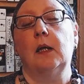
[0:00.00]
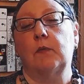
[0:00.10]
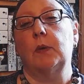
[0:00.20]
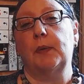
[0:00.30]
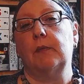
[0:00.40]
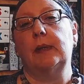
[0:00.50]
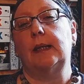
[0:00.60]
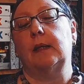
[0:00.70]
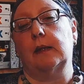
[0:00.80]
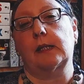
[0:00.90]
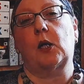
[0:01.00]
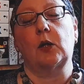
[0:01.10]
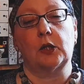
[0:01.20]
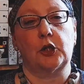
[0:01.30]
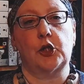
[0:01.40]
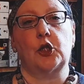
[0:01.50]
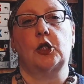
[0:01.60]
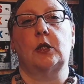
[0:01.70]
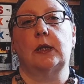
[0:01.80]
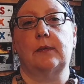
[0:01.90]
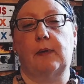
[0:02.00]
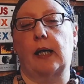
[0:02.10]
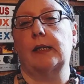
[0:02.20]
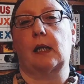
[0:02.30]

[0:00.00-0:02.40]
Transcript: will be reading this on a digital device,